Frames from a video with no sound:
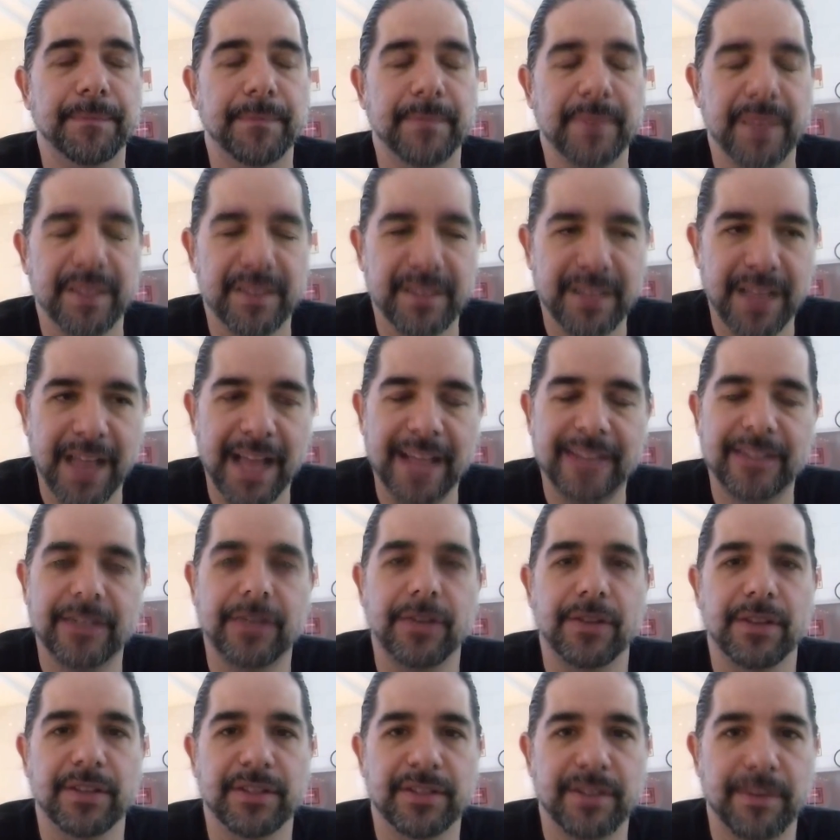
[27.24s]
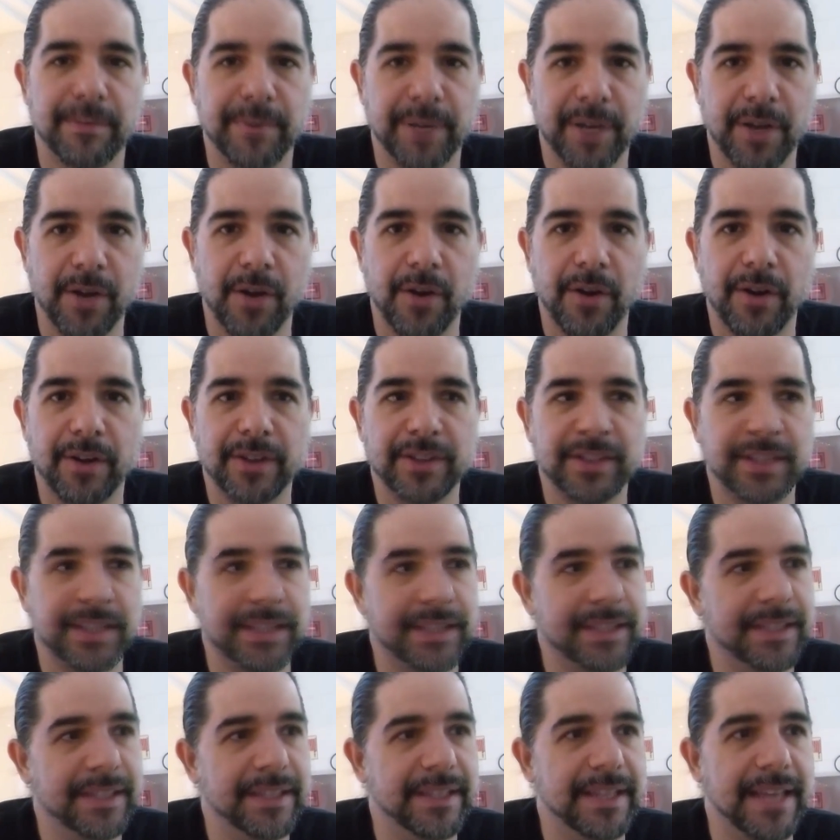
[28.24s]
it's classical in some regards,
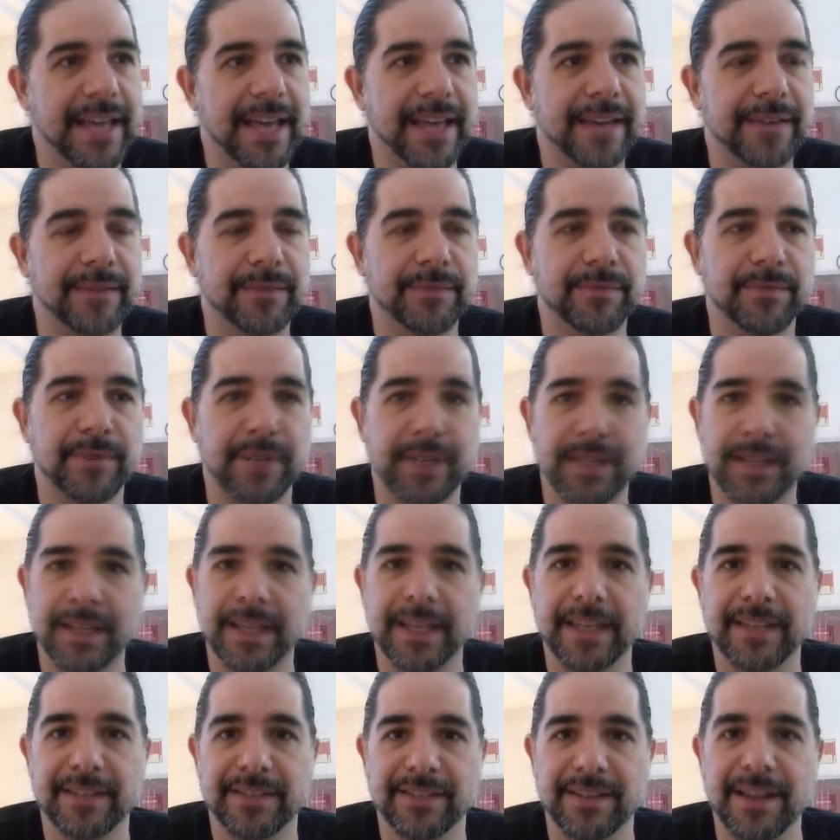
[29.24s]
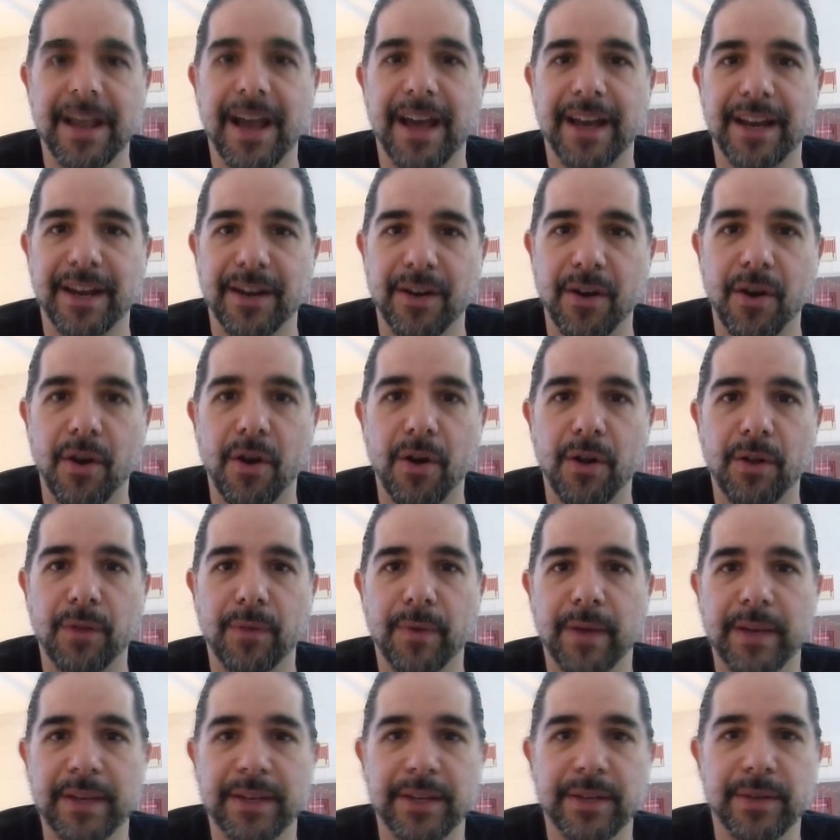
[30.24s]
and then really is not at all
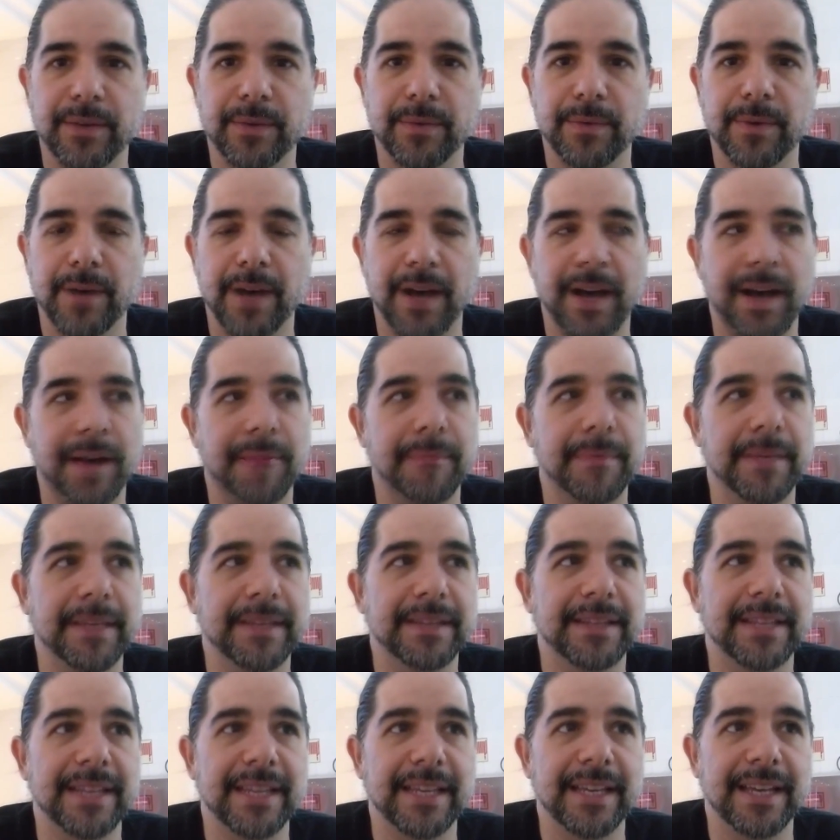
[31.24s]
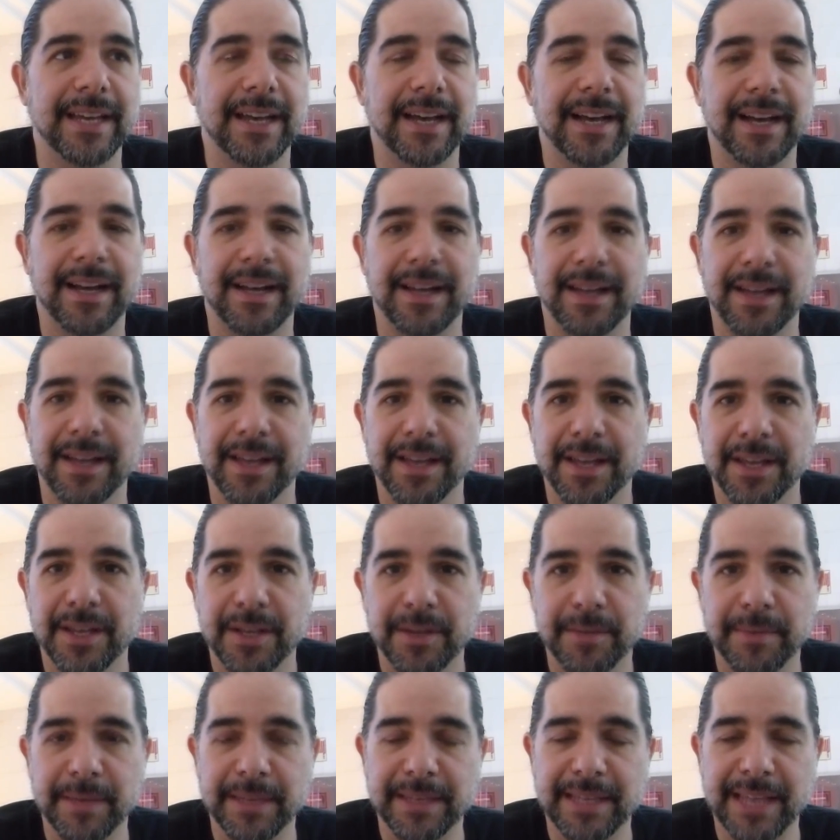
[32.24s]
when you meet
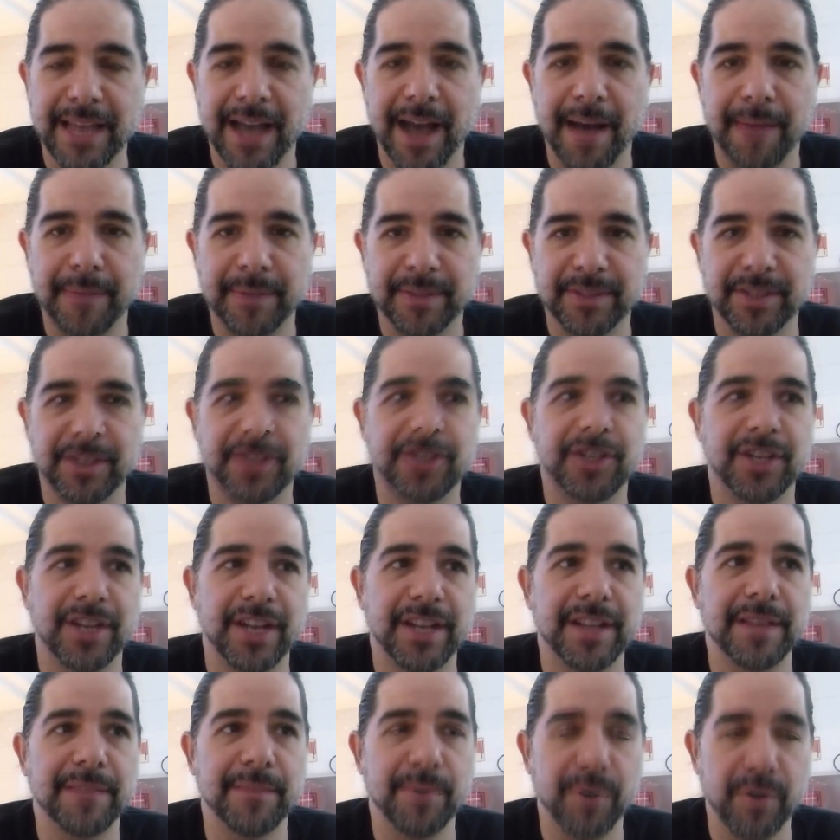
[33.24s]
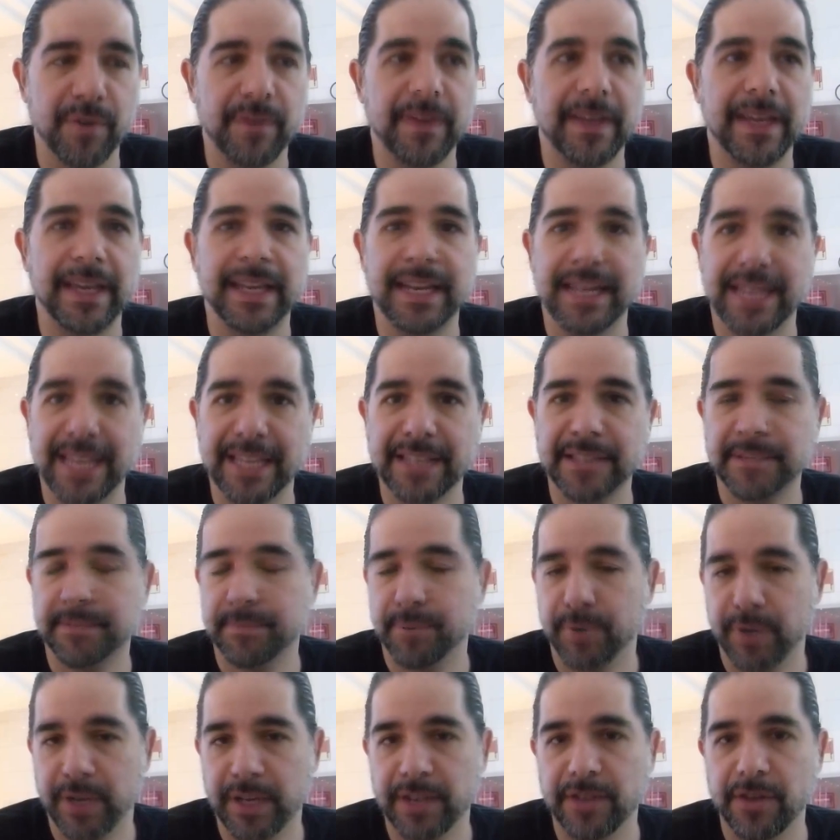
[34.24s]
the opposition in the movie, and it gets
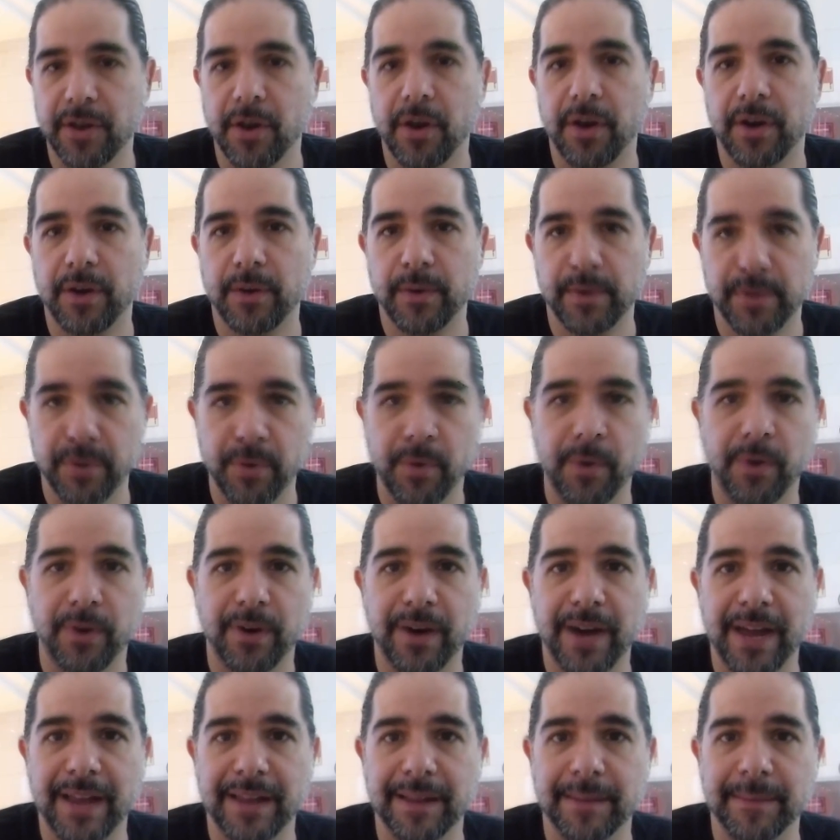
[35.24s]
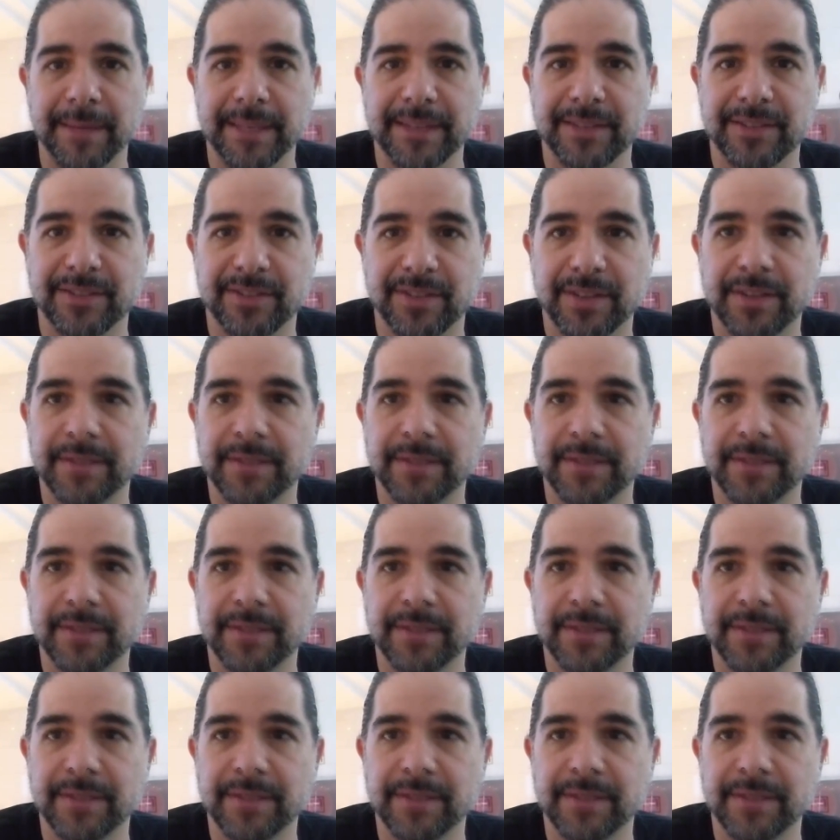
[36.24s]
pretty dark with horror elements.